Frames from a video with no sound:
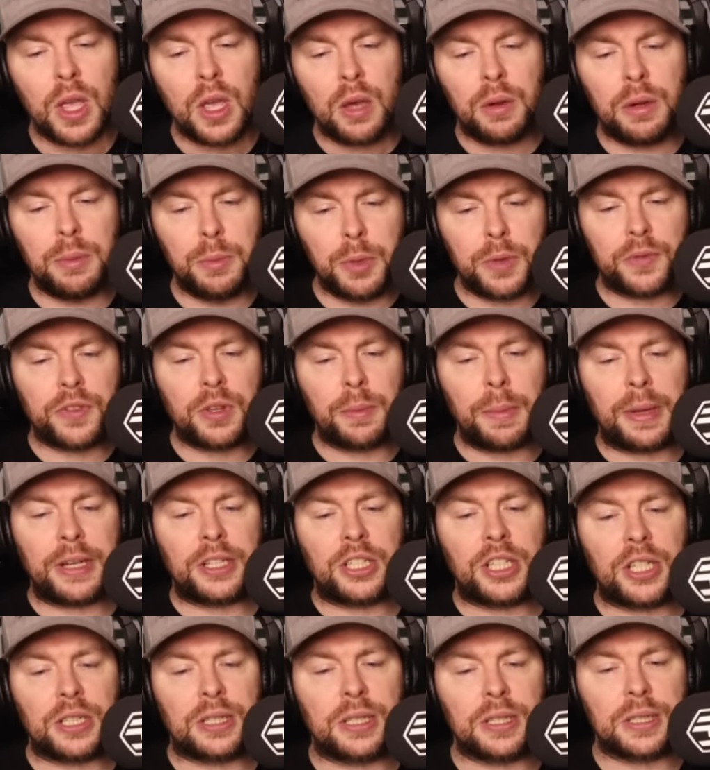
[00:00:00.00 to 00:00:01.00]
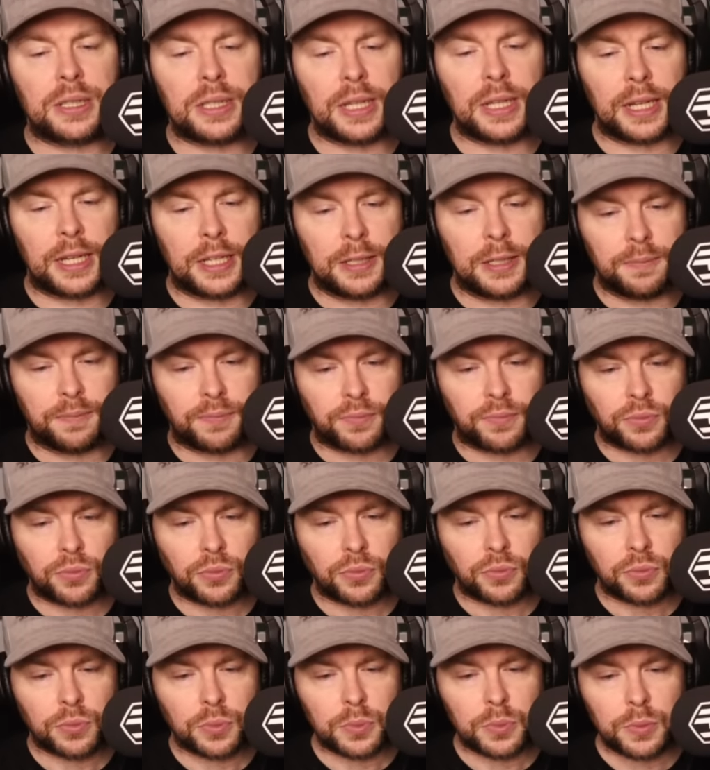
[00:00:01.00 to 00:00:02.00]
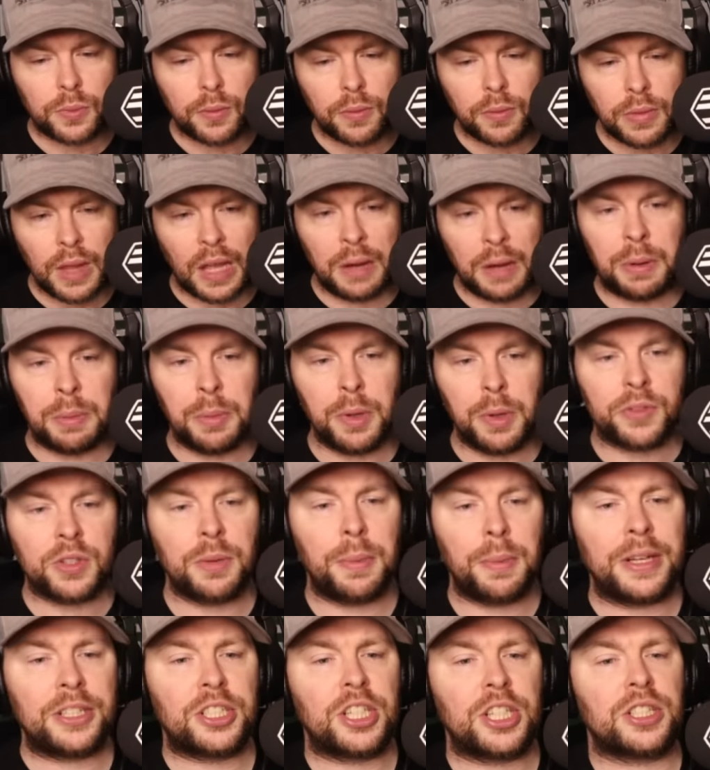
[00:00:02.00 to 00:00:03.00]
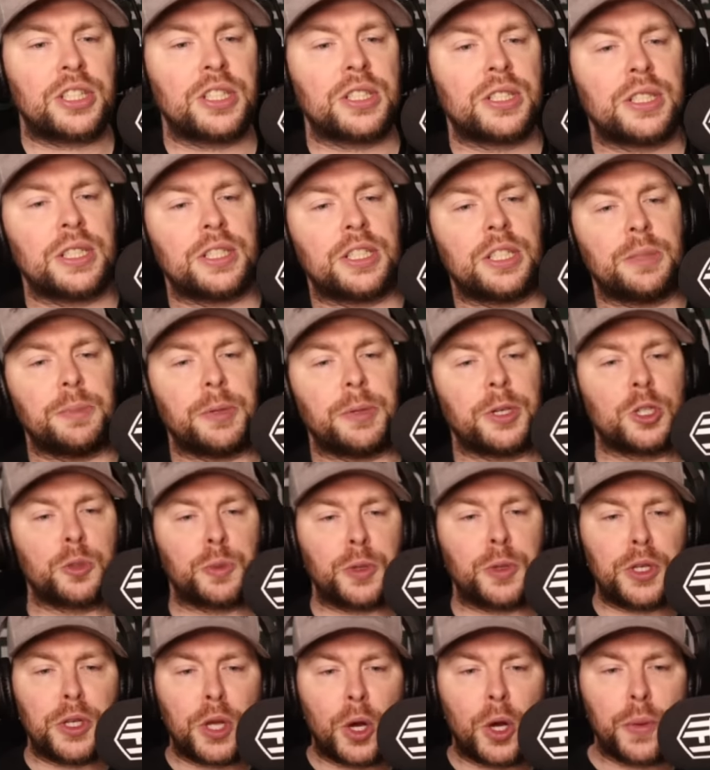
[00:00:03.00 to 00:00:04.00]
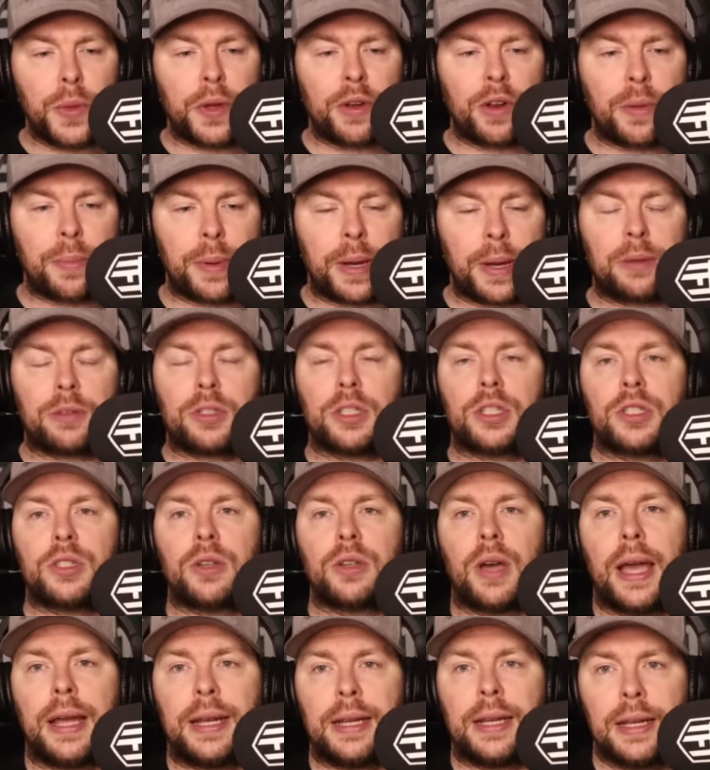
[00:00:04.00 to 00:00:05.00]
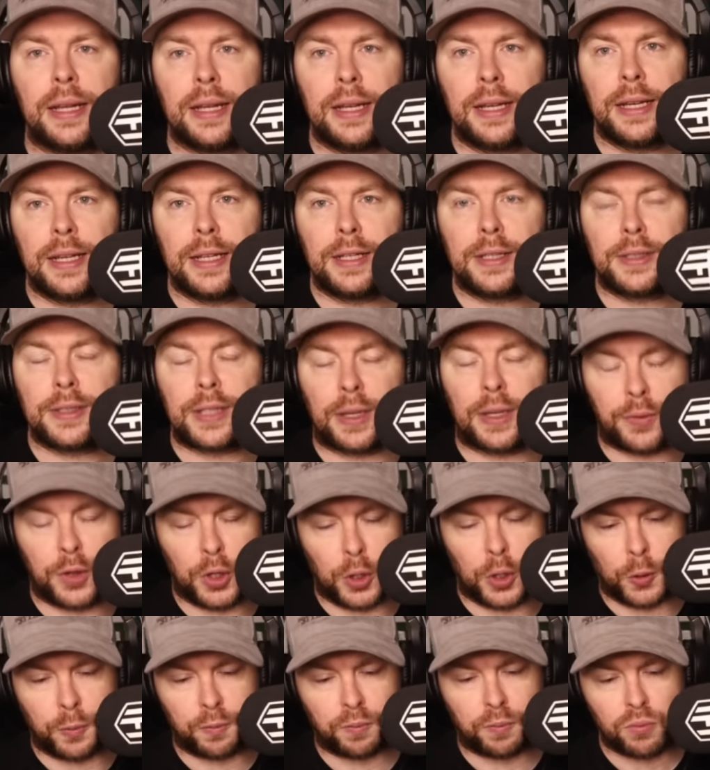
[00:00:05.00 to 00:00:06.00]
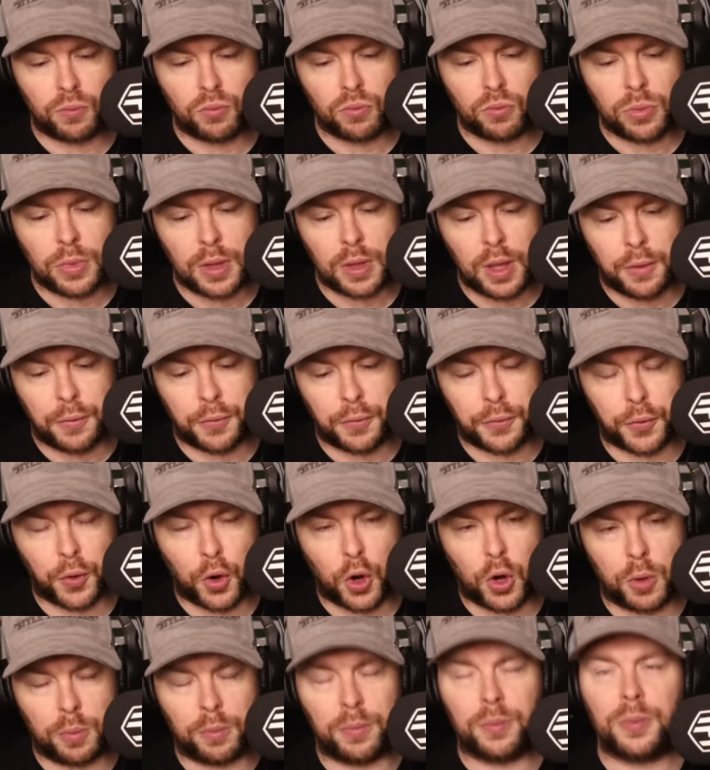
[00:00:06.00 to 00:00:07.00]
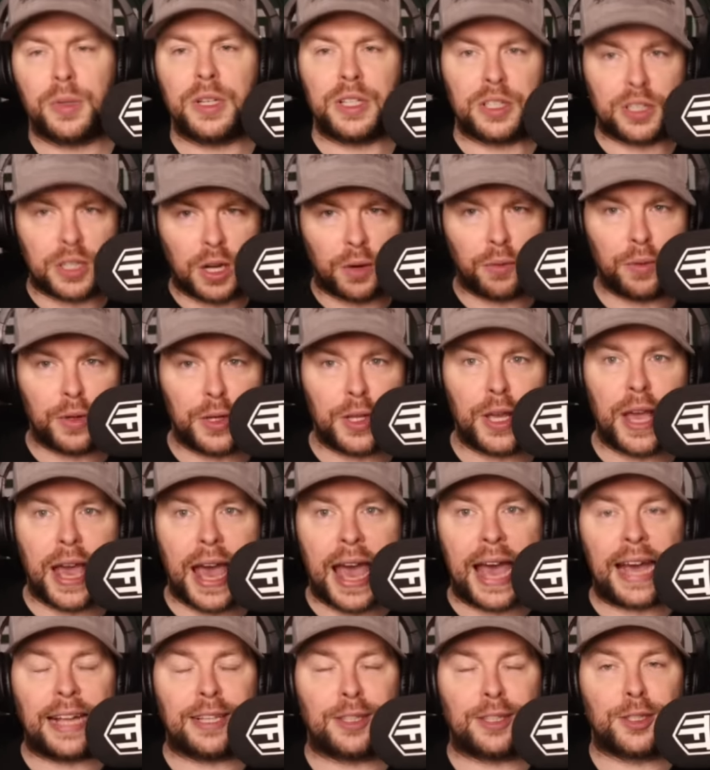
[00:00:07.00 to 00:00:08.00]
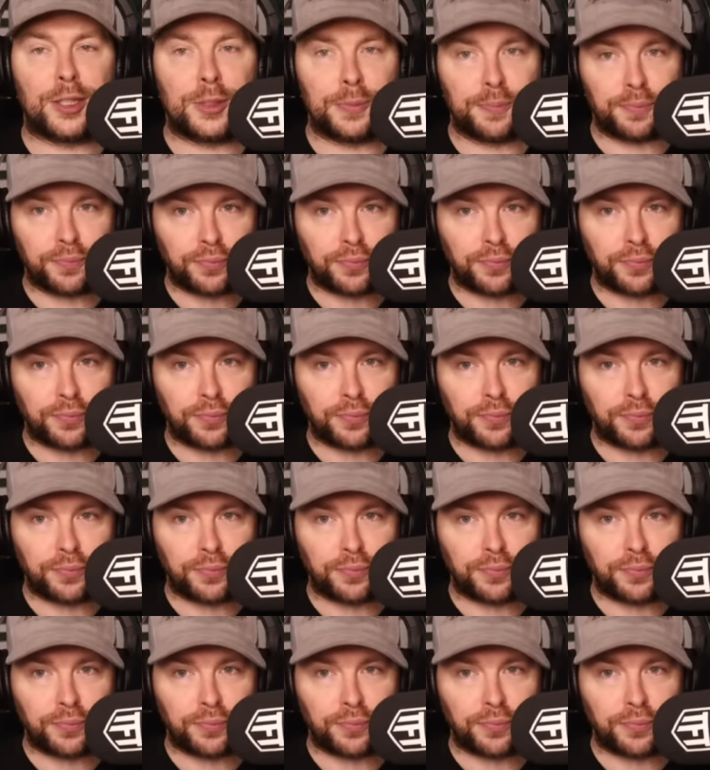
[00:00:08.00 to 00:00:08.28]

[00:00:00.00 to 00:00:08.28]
We moved to Manchester City, and we moved to Manchester City because we know they're about to sign Savio from, he's currently at